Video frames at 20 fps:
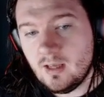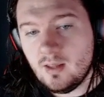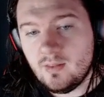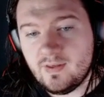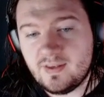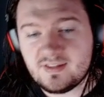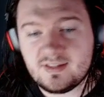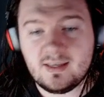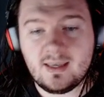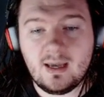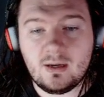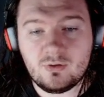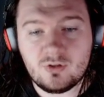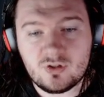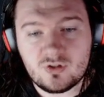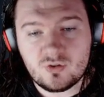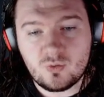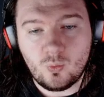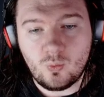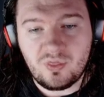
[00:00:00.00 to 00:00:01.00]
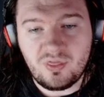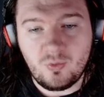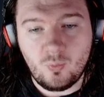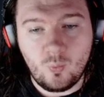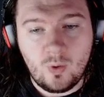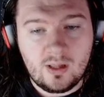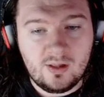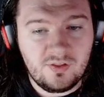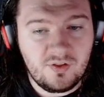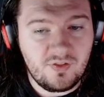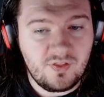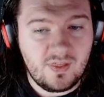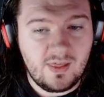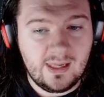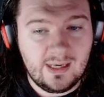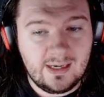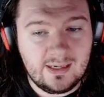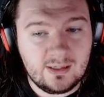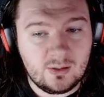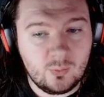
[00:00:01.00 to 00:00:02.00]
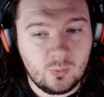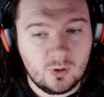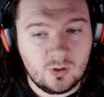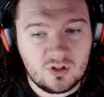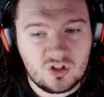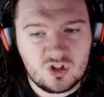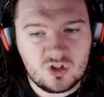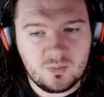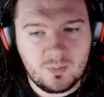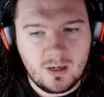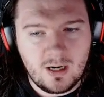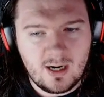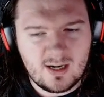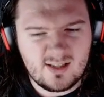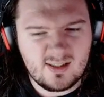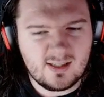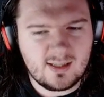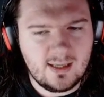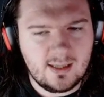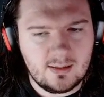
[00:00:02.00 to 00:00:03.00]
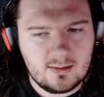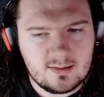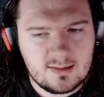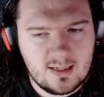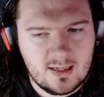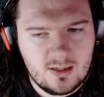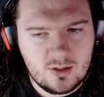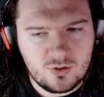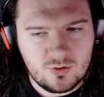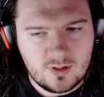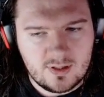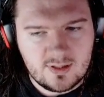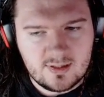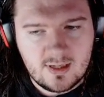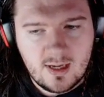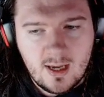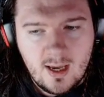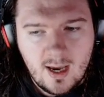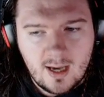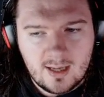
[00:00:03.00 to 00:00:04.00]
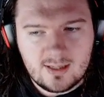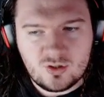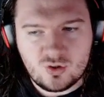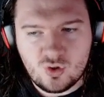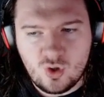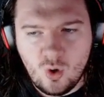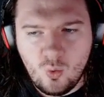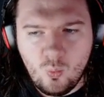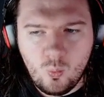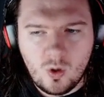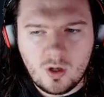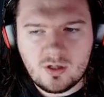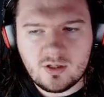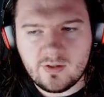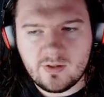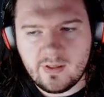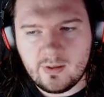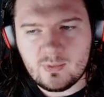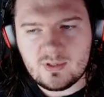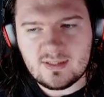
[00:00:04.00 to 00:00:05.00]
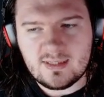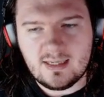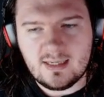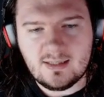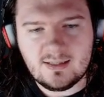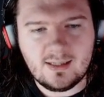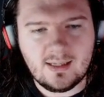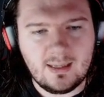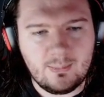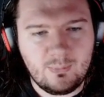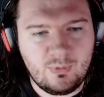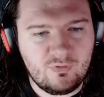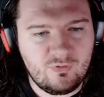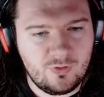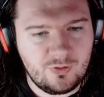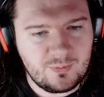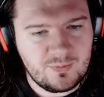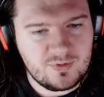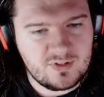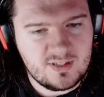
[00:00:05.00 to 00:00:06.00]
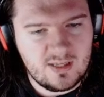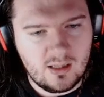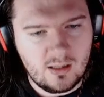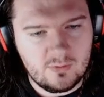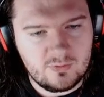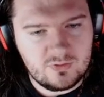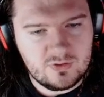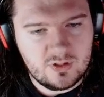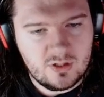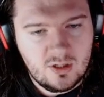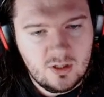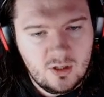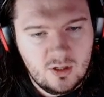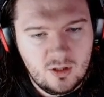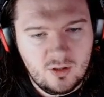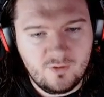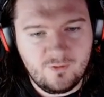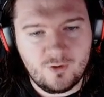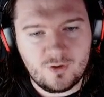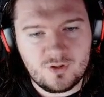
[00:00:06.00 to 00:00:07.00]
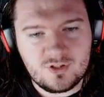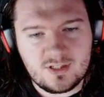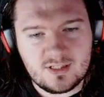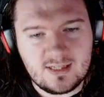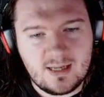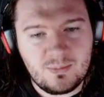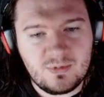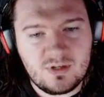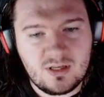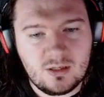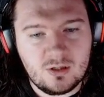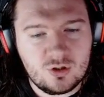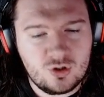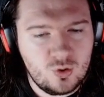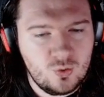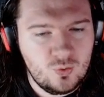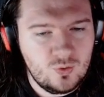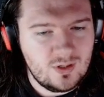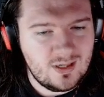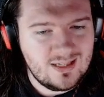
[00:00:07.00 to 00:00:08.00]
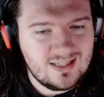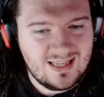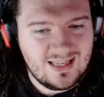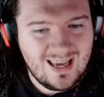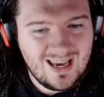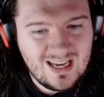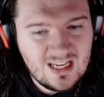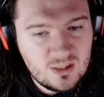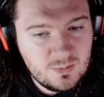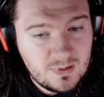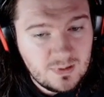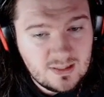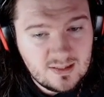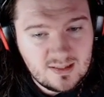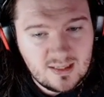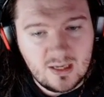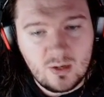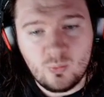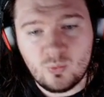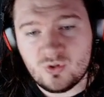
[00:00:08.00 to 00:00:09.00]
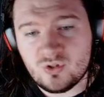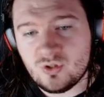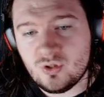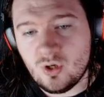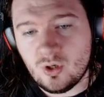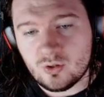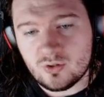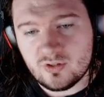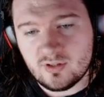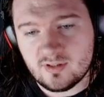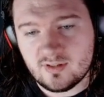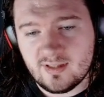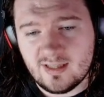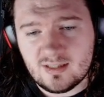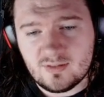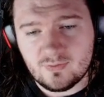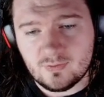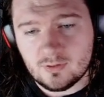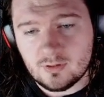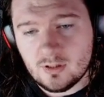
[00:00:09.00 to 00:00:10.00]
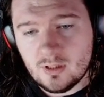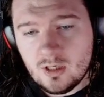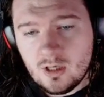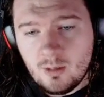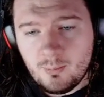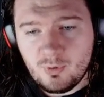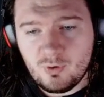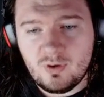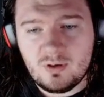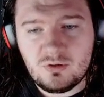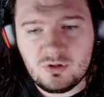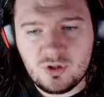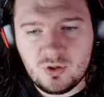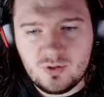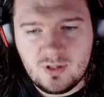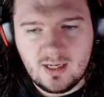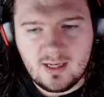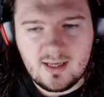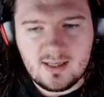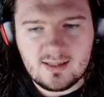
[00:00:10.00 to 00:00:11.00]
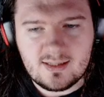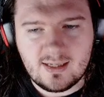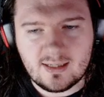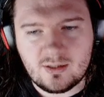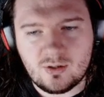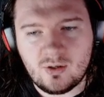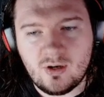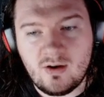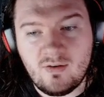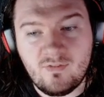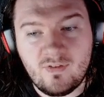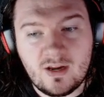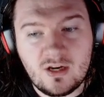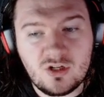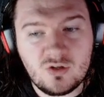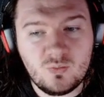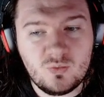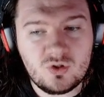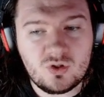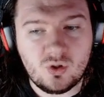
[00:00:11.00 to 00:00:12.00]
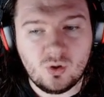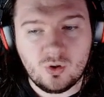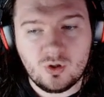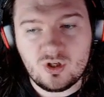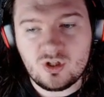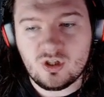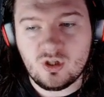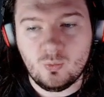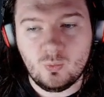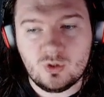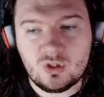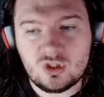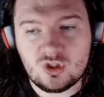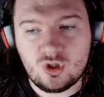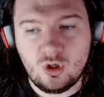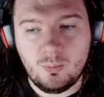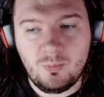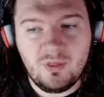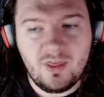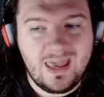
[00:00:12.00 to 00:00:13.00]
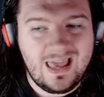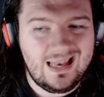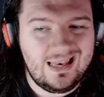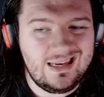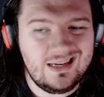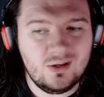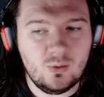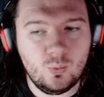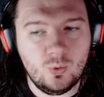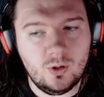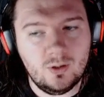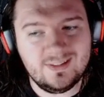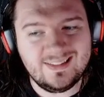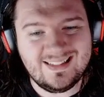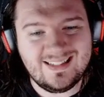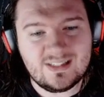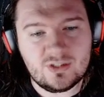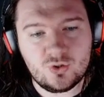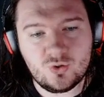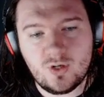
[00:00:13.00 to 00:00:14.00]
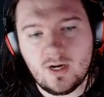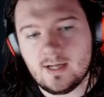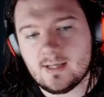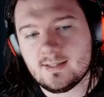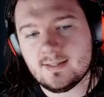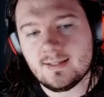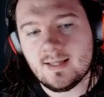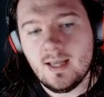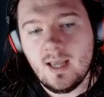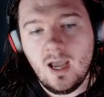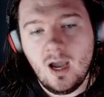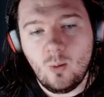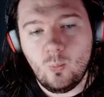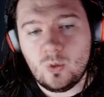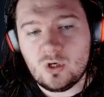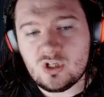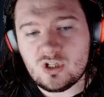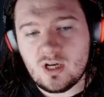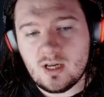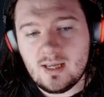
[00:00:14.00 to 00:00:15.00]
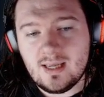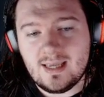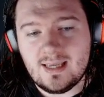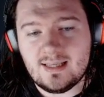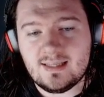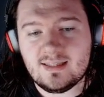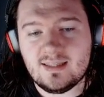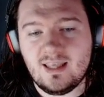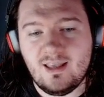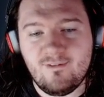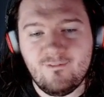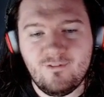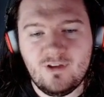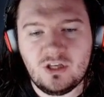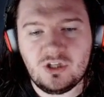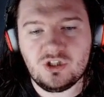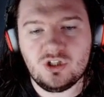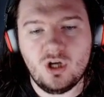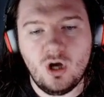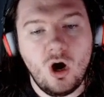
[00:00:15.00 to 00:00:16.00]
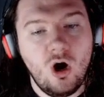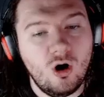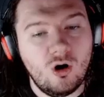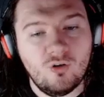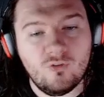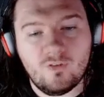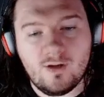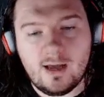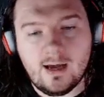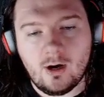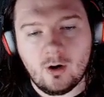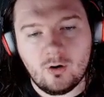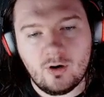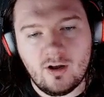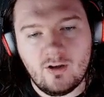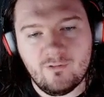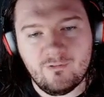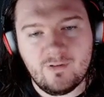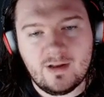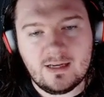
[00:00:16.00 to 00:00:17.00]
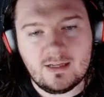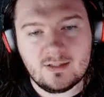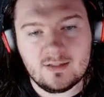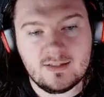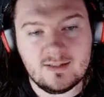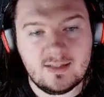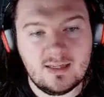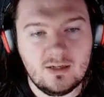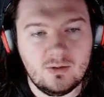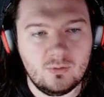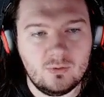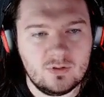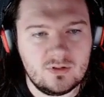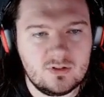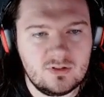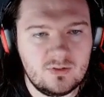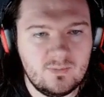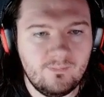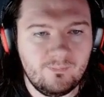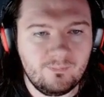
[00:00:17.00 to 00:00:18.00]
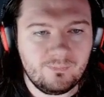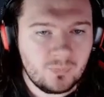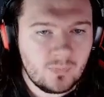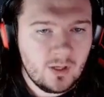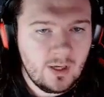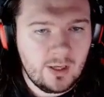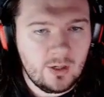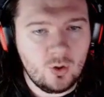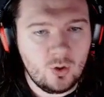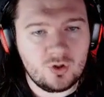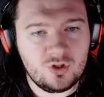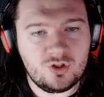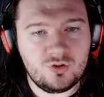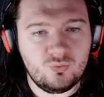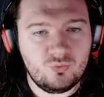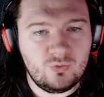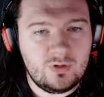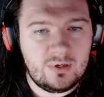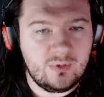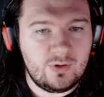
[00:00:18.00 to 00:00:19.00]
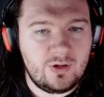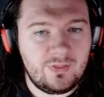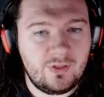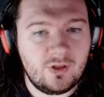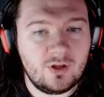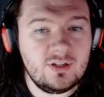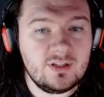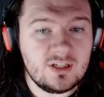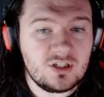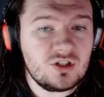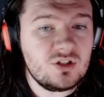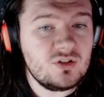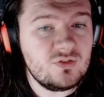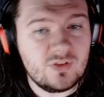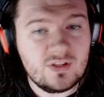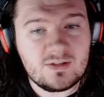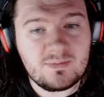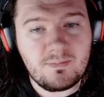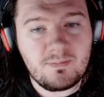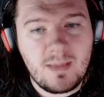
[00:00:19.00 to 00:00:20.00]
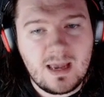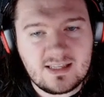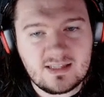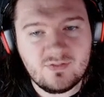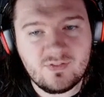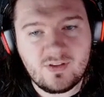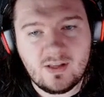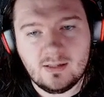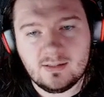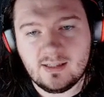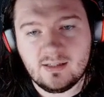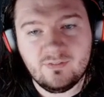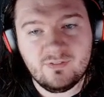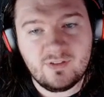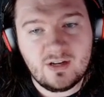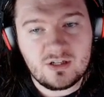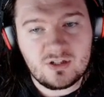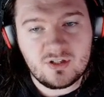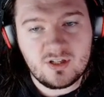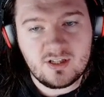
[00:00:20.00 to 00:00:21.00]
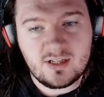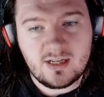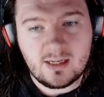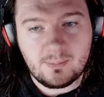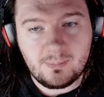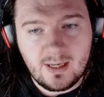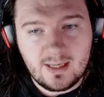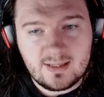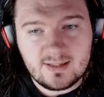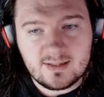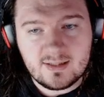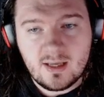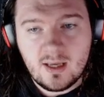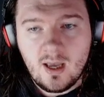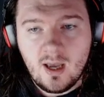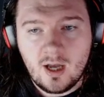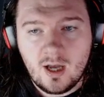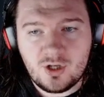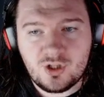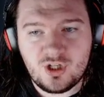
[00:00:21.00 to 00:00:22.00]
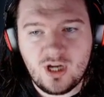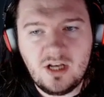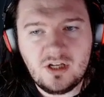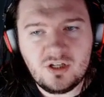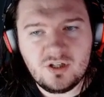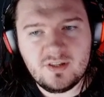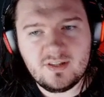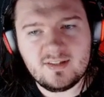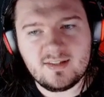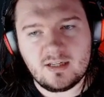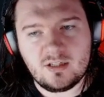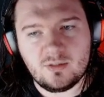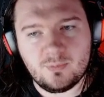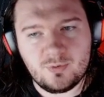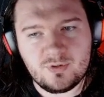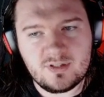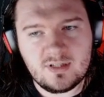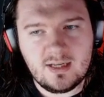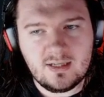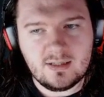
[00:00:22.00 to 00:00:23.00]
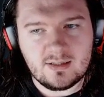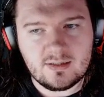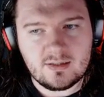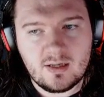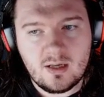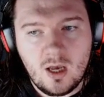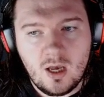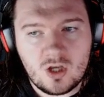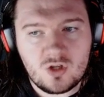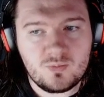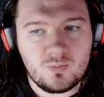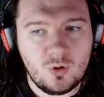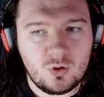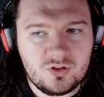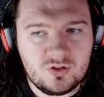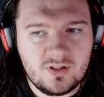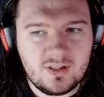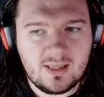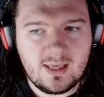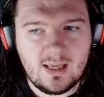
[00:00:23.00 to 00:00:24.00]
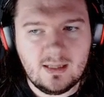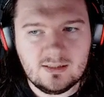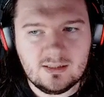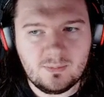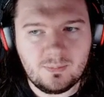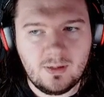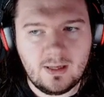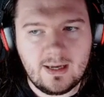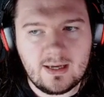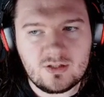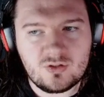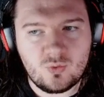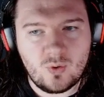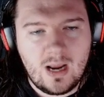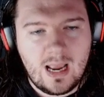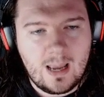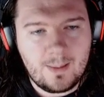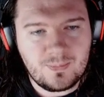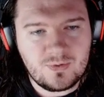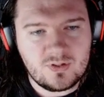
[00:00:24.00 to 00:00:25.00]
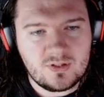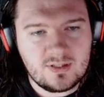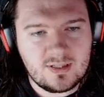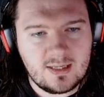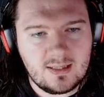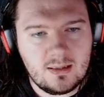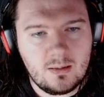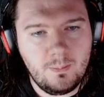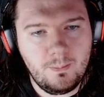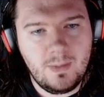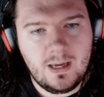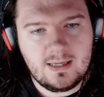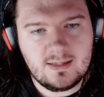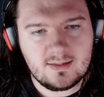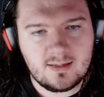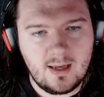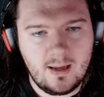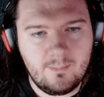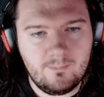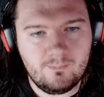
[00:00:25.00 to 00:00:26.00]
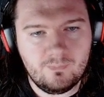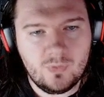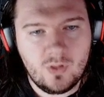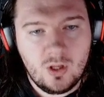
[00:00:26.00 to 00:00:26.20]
These encounters with the wealth of the Hellenic world sparked the Celts' interest, and it's no wonder they would seek to claim it for themselves. The first attempt in 298 BC was not successful, but around 2 decades later an invasion was launched that would stop the Hellenic world in its tracks, and which is the feature of our event sequence. In order to recreate the conditions for this massive Celtic invasion to take place, a change of the setup was needed, as most of the Celtic players were absent in the base game.